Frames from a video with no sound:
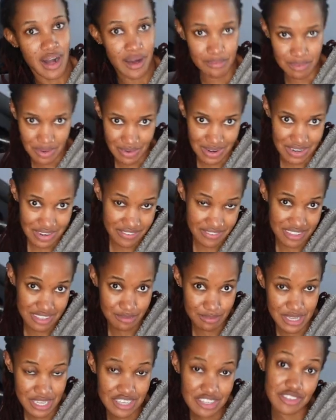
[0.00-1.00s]
I'll be one of the
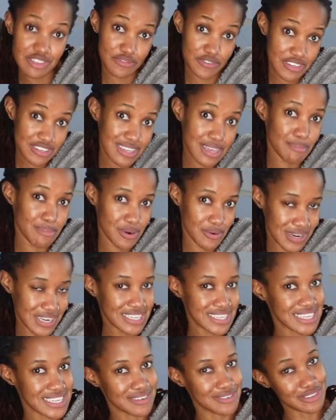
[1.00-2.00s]
speakers. The first time I
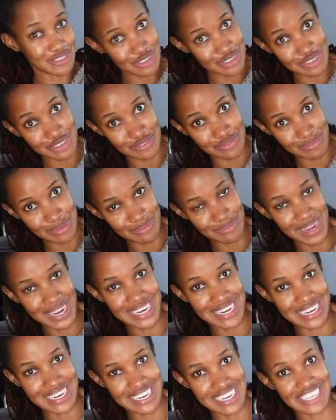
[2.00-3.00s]
went was because of my
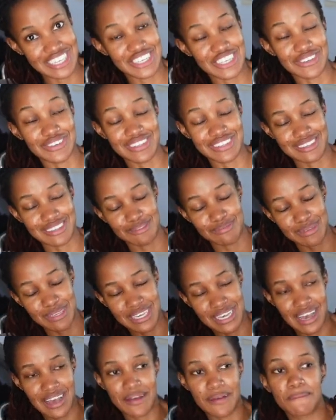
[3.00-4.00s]
mind and she was a
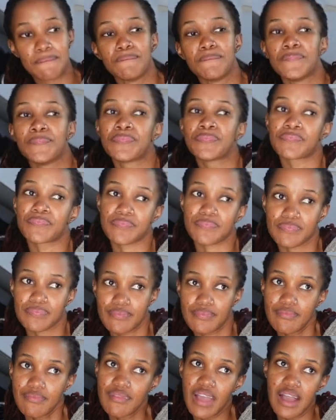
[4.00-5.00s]
speaker.
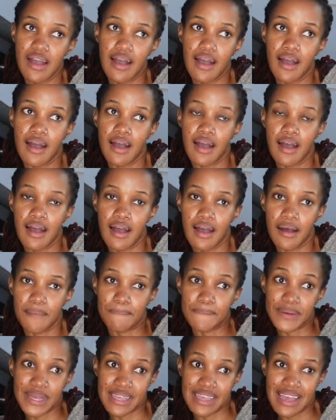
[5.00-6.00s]
Uh,
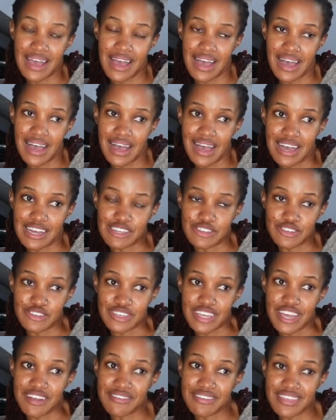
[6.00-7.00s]
but yeah, dude,
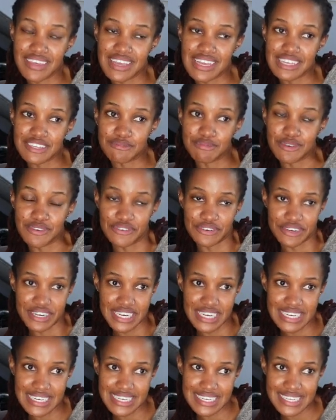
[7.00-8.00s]
everything has been
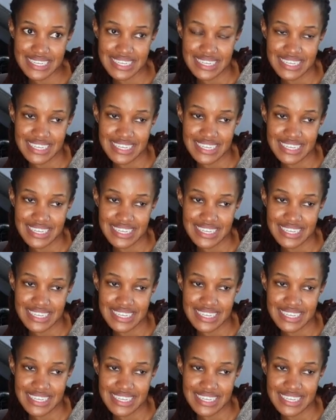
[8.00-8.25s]
great